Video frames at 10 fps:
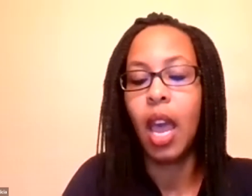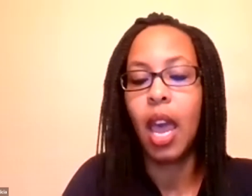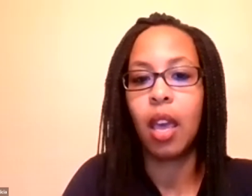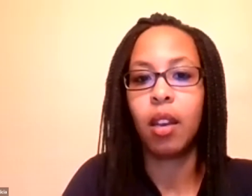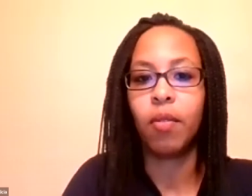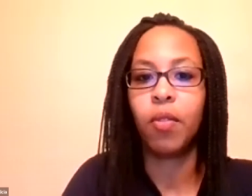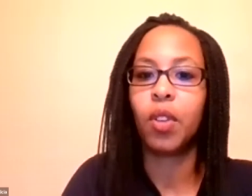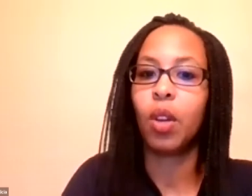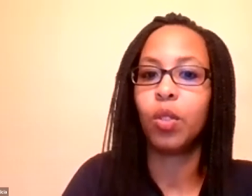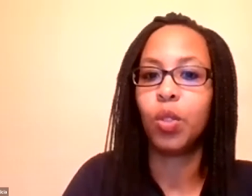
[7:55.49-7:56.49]
And for
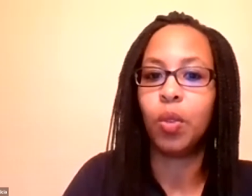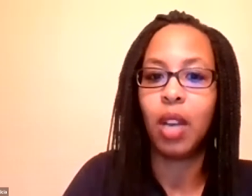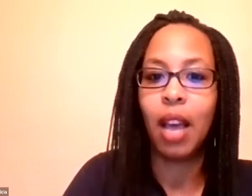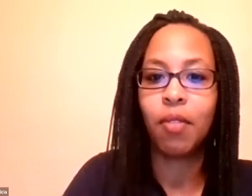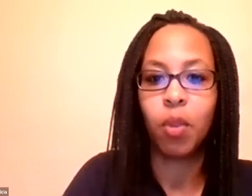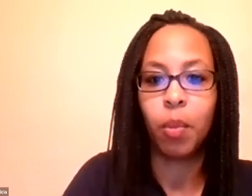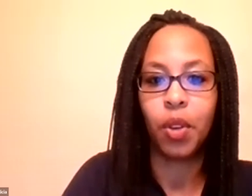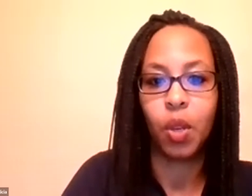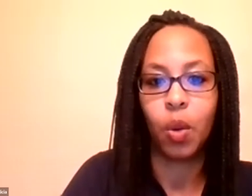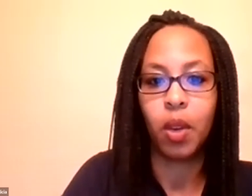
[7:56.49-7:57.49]
those who are not
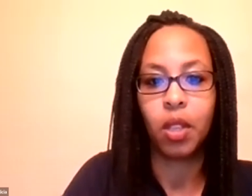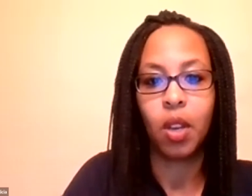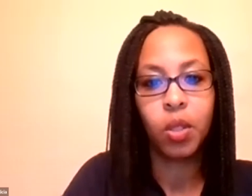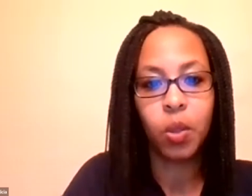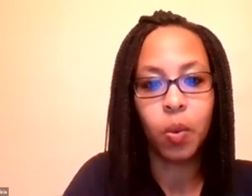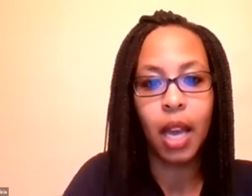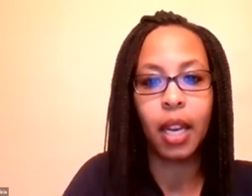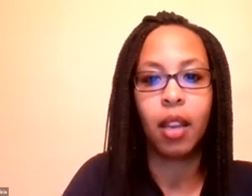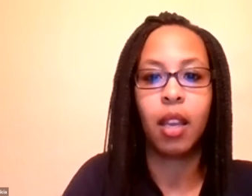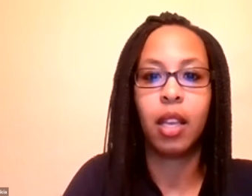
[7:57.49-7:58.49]
familiar with
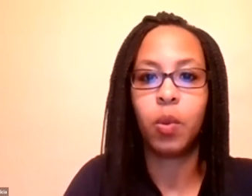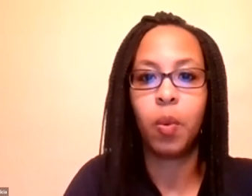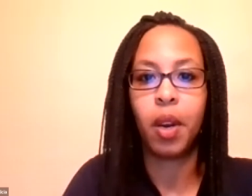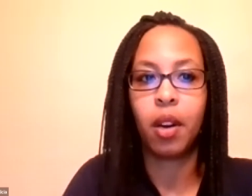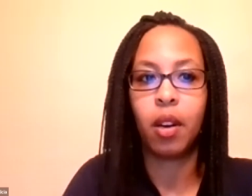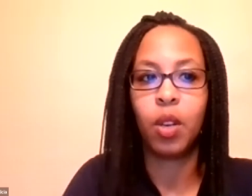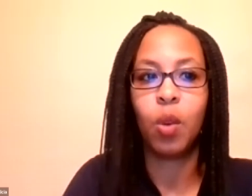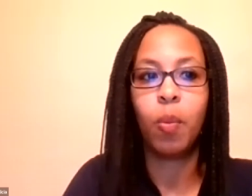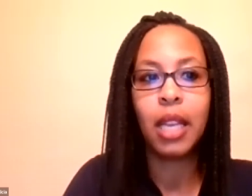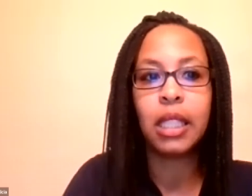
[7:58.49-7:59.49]
ghostwriting, it's where you
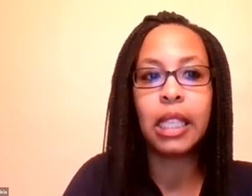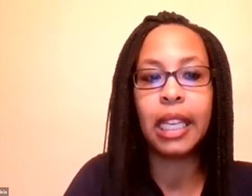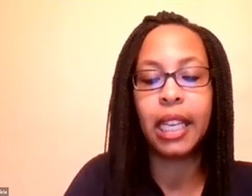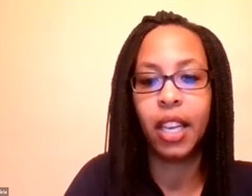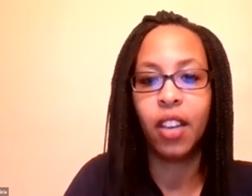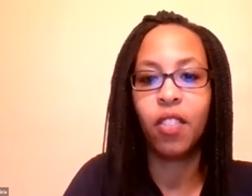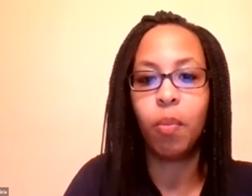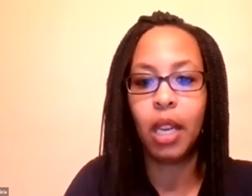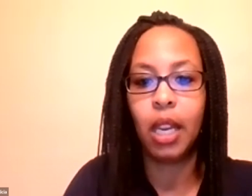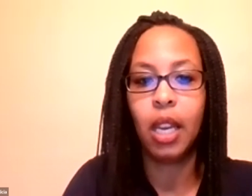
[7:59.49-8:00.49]
basically give
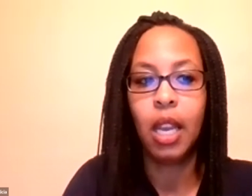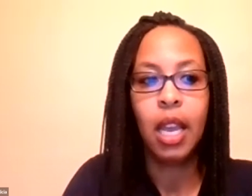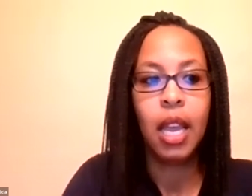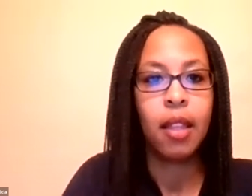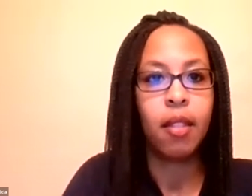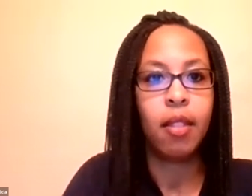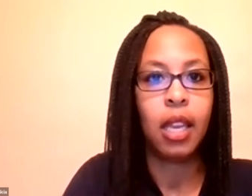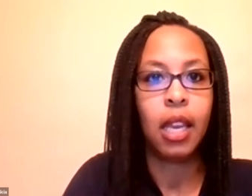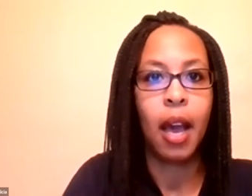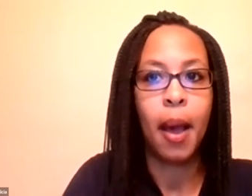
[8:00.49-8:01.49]
me
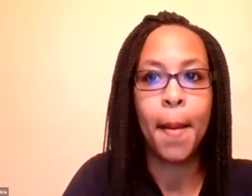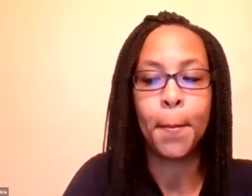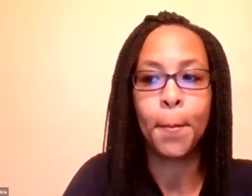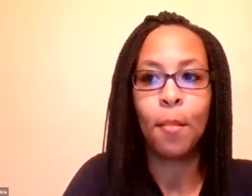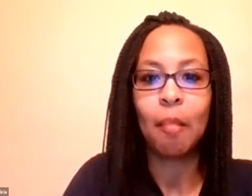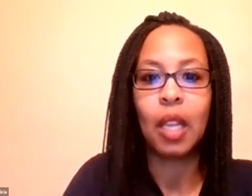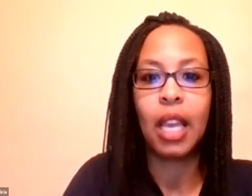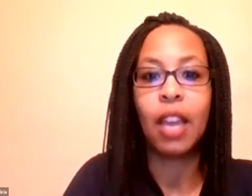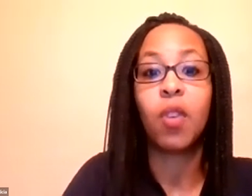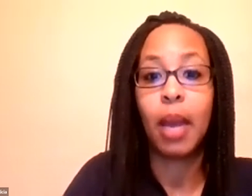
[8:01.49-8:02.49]
the
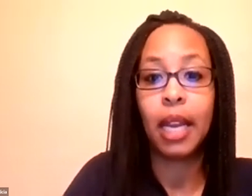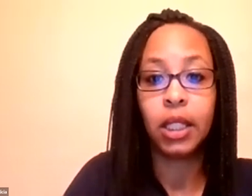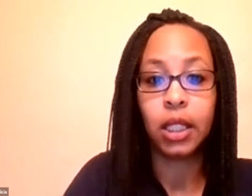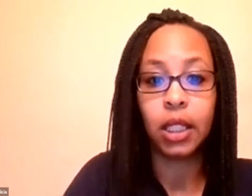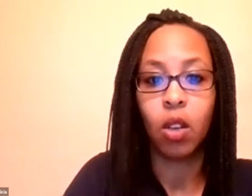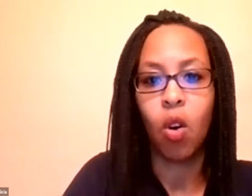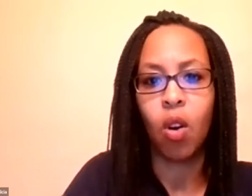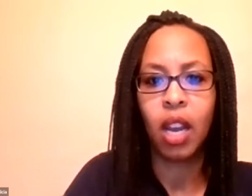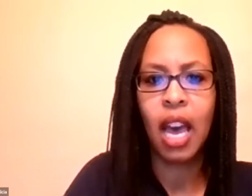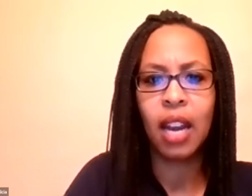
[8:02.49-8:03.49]
information or
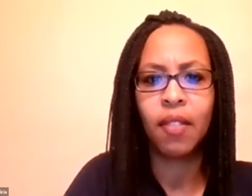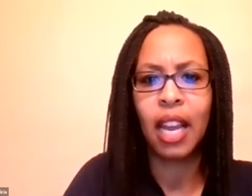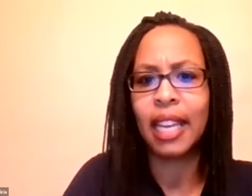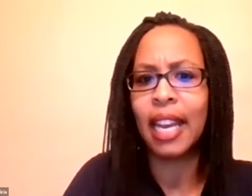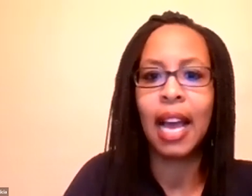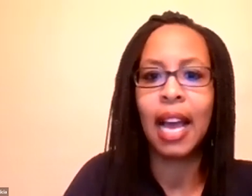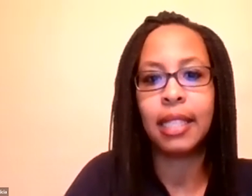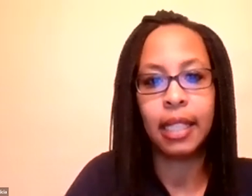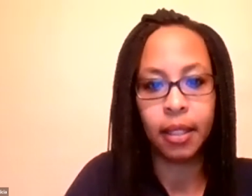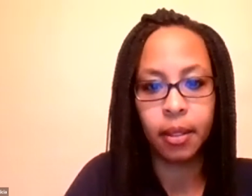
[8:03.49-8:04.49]
kind of like an
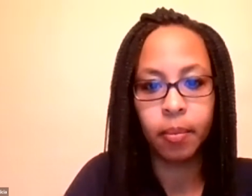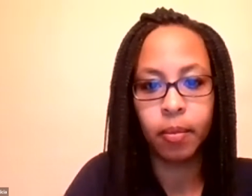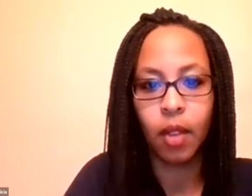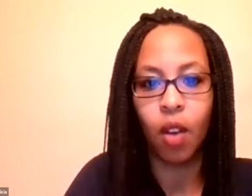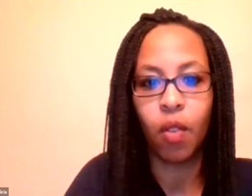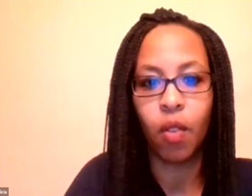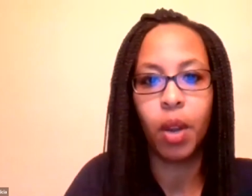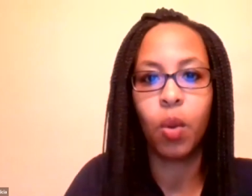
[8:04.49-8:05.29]
idea of what